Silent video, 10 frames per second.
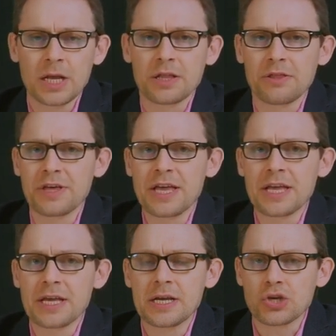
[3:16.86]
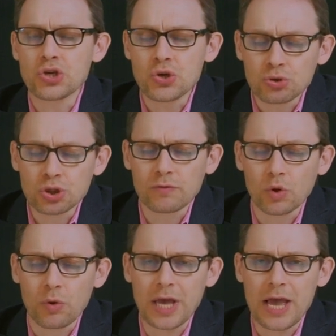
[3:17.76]
The use of
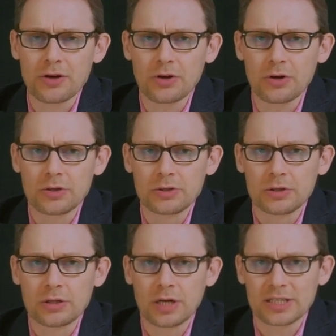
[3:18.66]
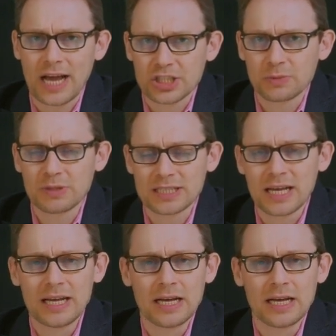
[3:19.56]
locator attachments